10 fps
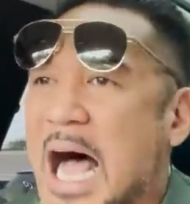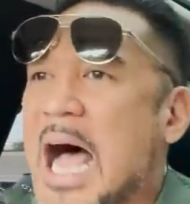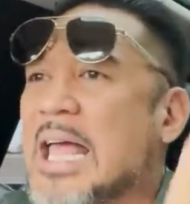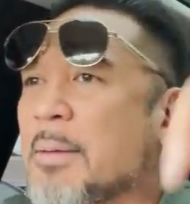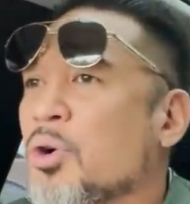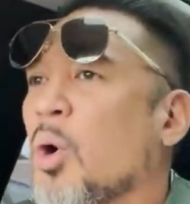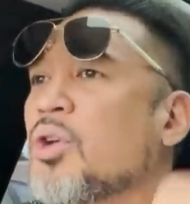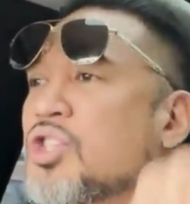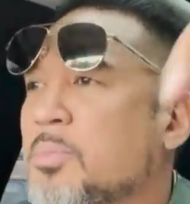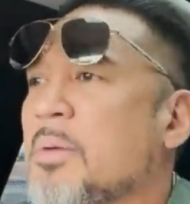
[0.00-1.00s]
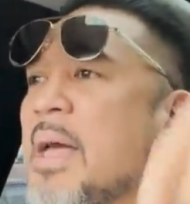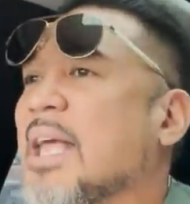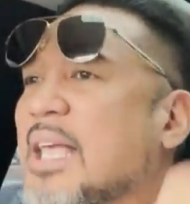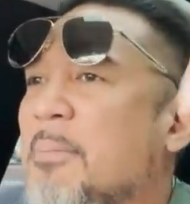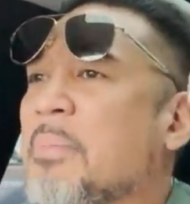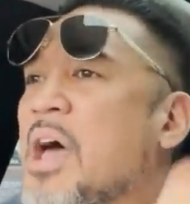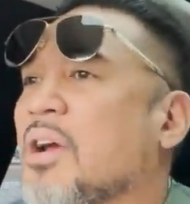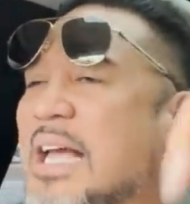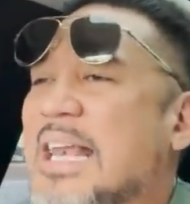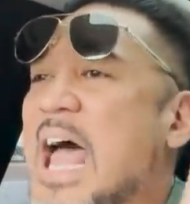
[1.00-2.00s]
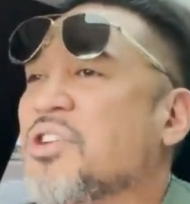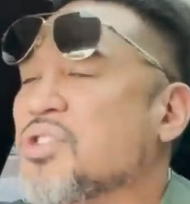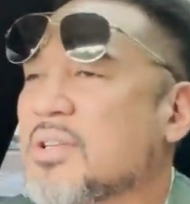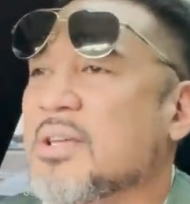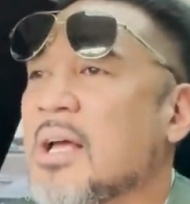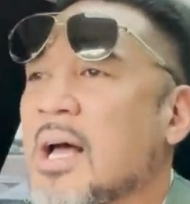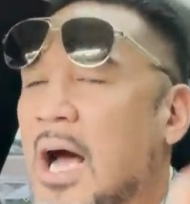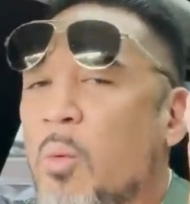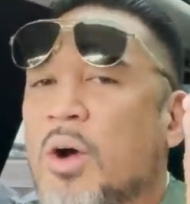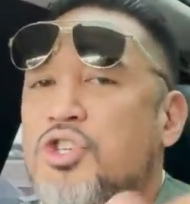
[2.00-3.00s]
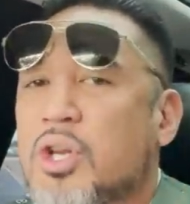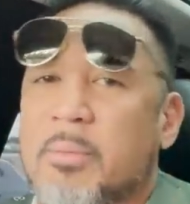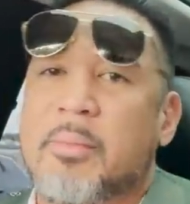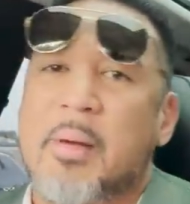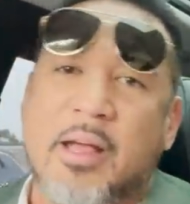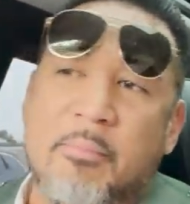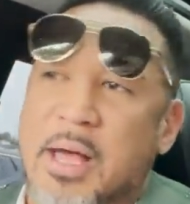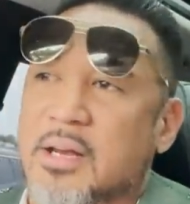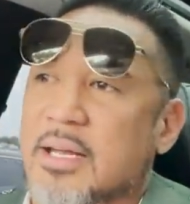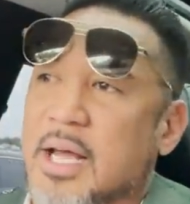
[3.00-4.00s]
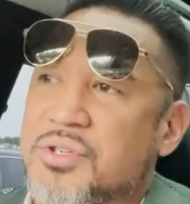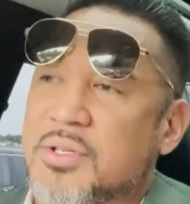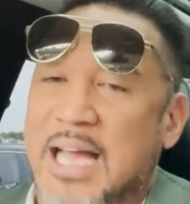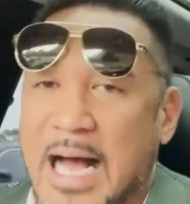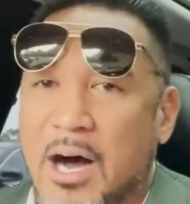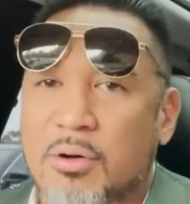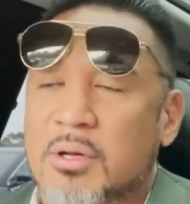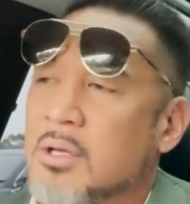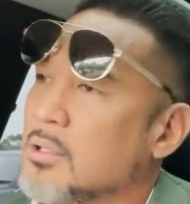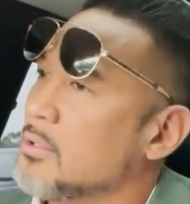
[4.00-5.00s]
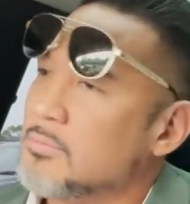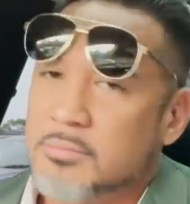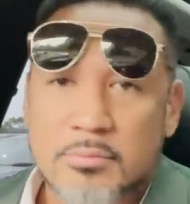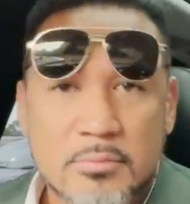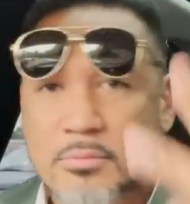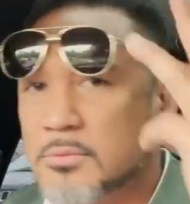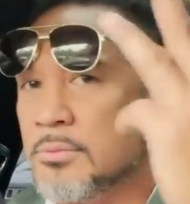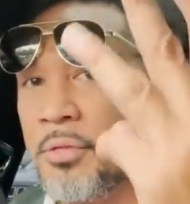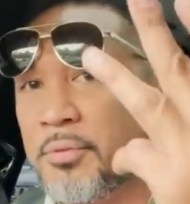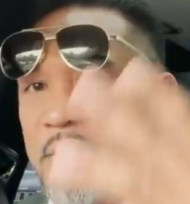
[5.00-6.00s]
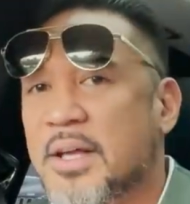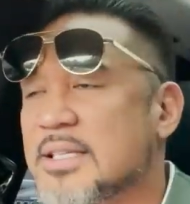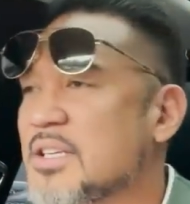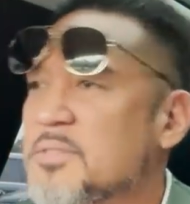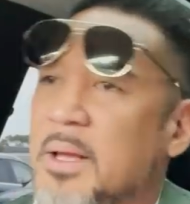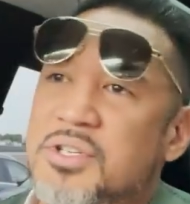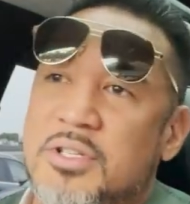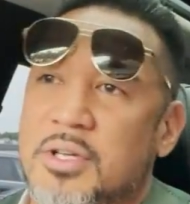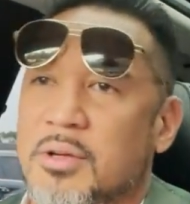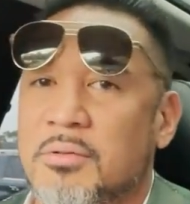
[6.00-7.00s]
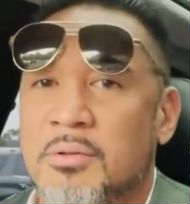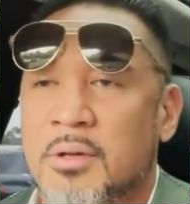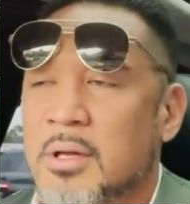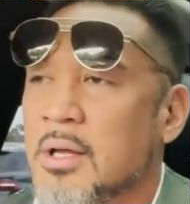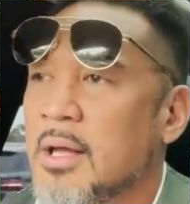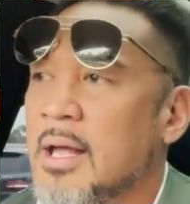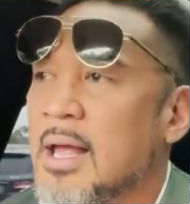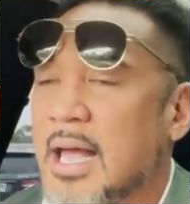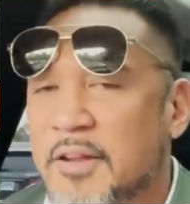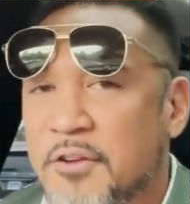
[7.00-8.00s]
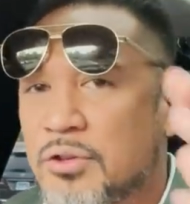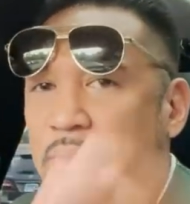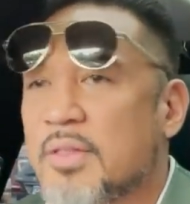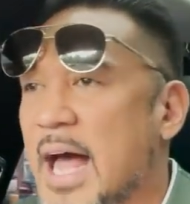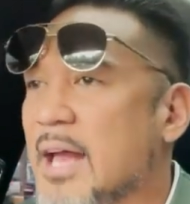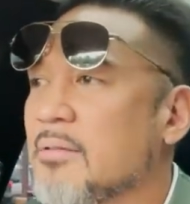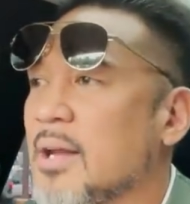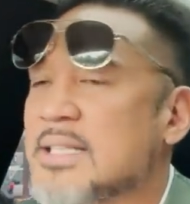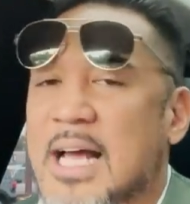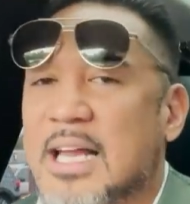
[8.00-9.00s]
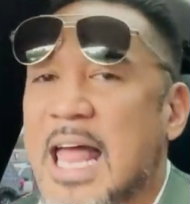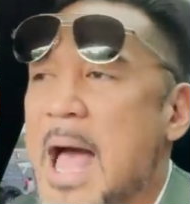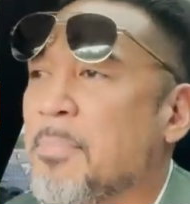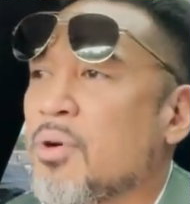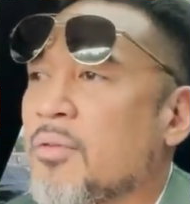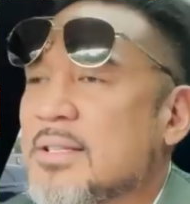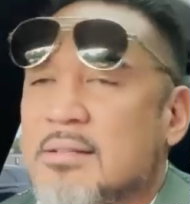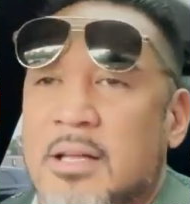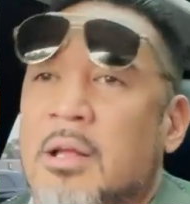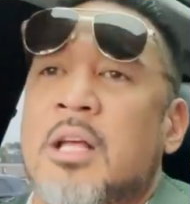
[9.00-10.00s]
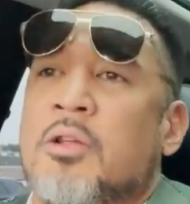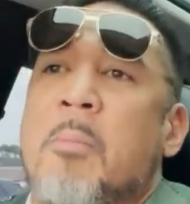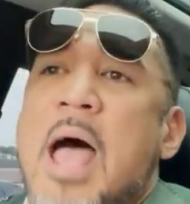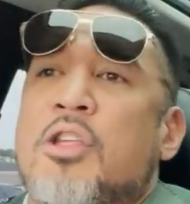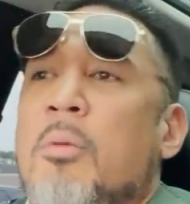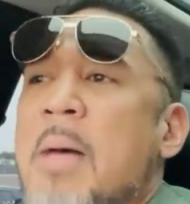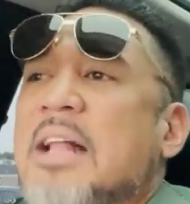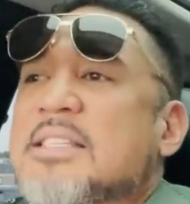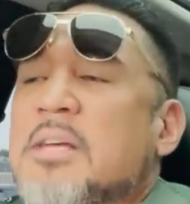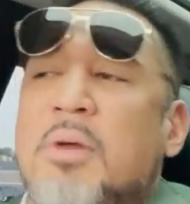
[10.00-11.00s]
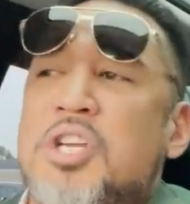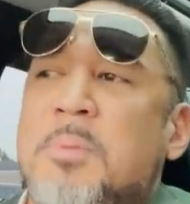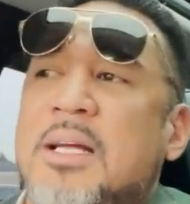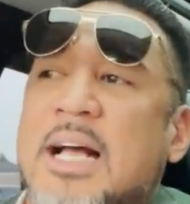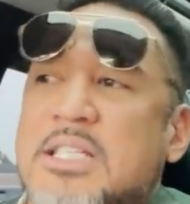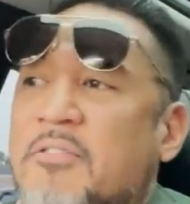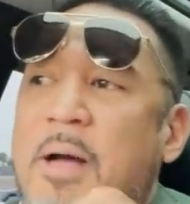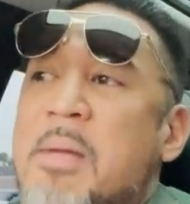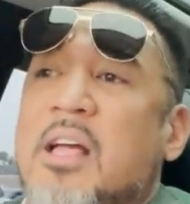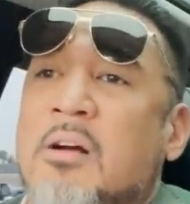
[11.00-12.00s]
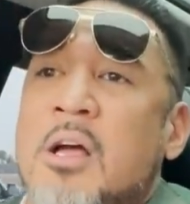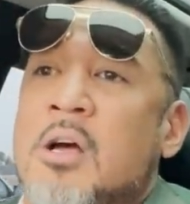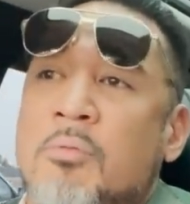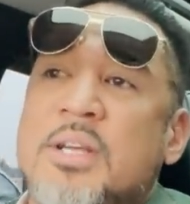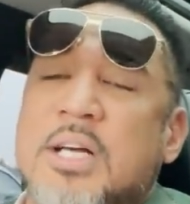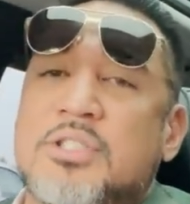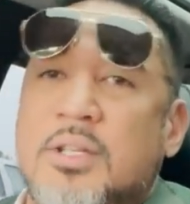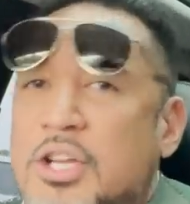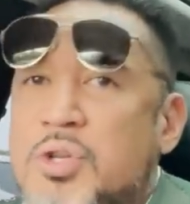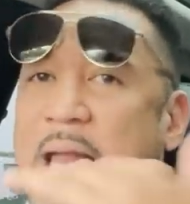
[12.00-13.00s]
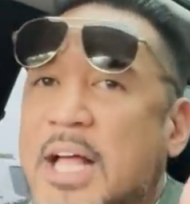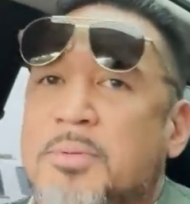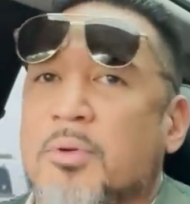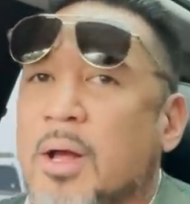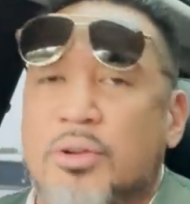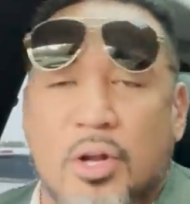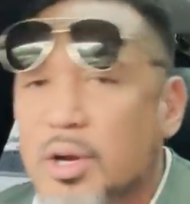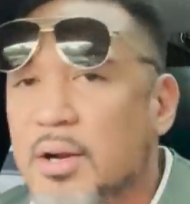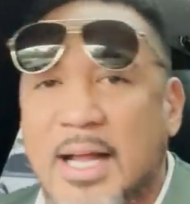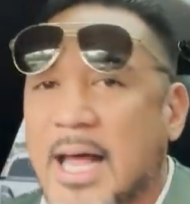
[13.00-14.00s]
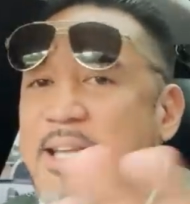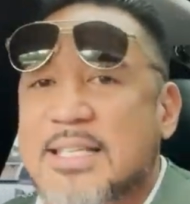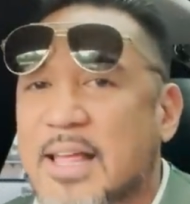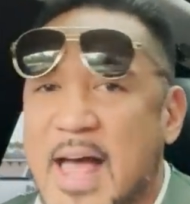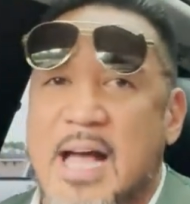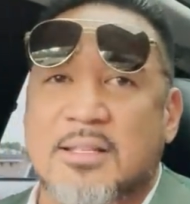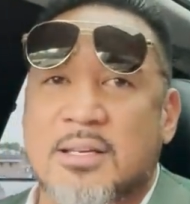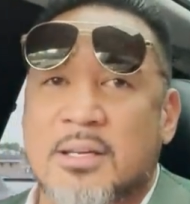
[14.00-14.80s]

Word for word: I am going to be making better connections. I want you to be making better connections. How? The three things I just mentioned to you. And if you do that, it's not going to happen over. Matt said, Money Smart Guy said, if I make a reach out to you that you'd answer me right. No, no, no, I didn't say that.